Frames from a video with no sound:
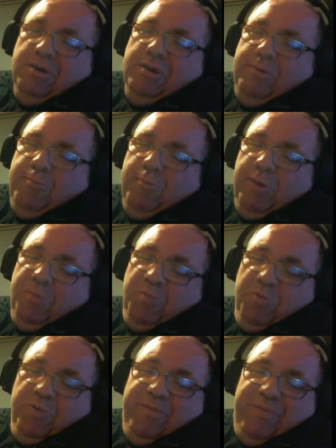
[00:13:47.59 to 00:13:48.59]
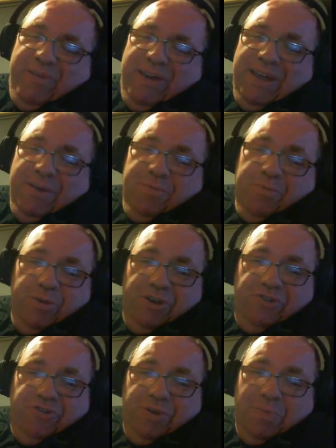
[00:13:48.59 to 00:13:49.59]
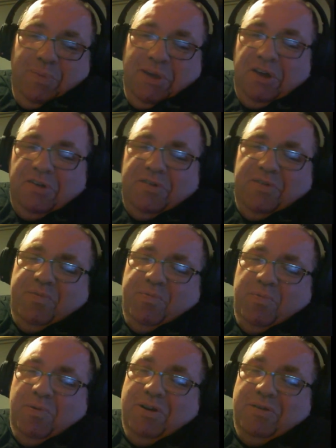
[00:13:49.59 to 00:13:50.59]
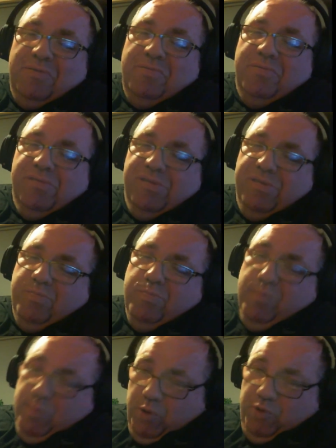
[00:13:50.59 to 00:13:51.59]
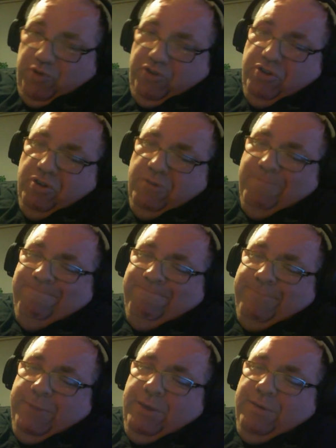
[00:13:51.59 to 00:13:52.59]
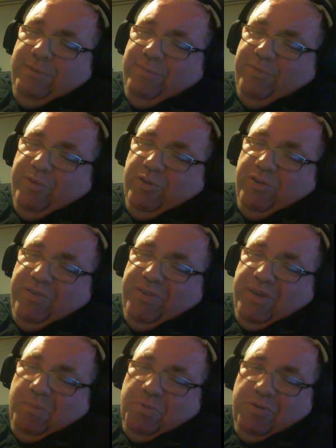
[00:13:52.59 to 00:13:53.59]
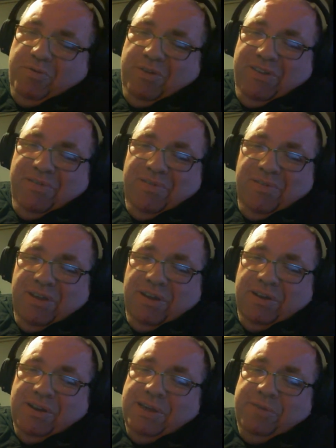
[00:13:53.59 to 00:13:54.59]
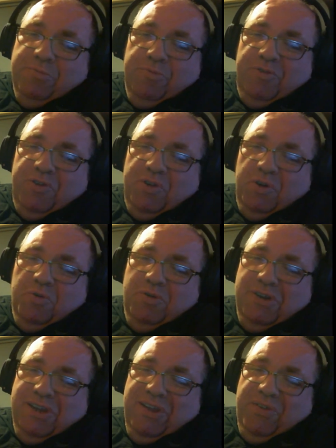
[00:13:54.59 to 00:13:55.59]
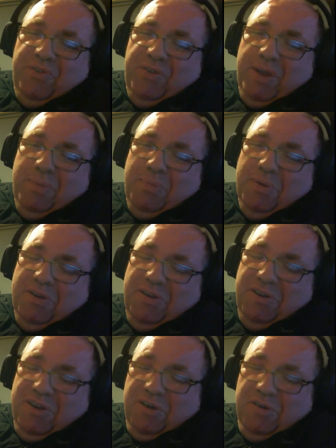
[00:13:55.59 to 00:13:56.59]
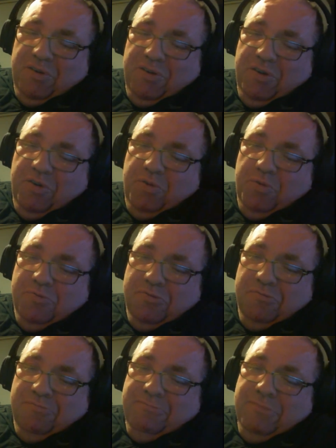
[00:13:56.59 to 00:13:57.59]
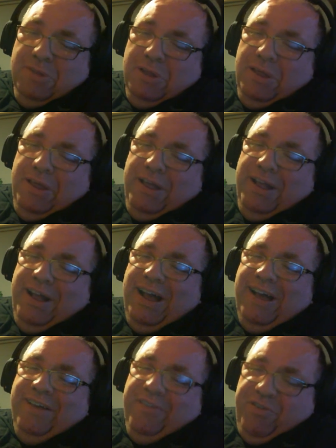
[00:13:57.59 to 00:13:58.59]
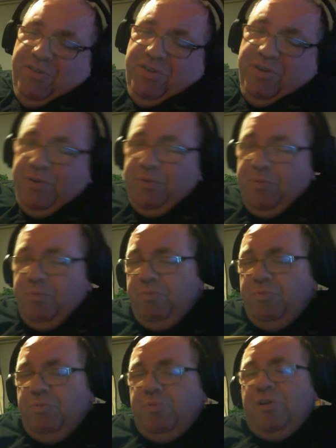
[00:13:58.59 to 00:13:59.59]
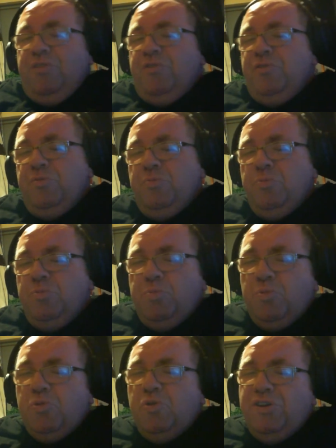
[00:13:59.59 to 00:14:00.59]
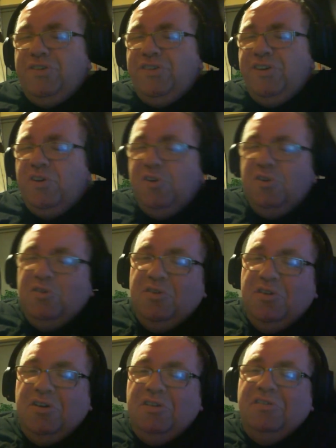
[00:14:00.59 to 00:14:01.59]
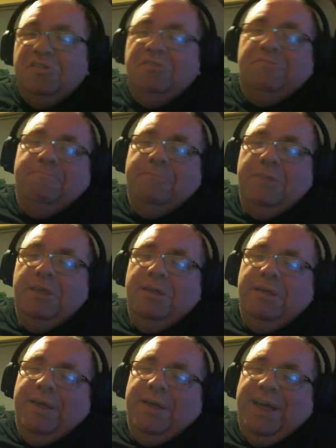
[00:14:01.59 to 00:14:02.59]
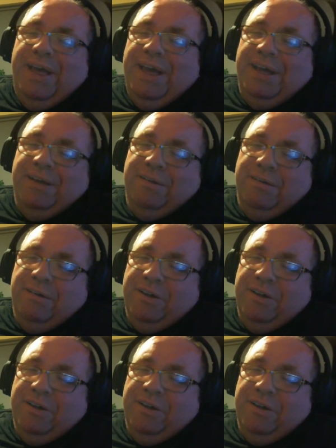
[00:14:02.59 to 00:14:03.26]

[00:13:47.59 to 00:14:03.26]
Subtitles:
we would have had, which, to be honest, weren't much, for the simple reason that it was totally a step into the unknown as to whether it would work at all or not. I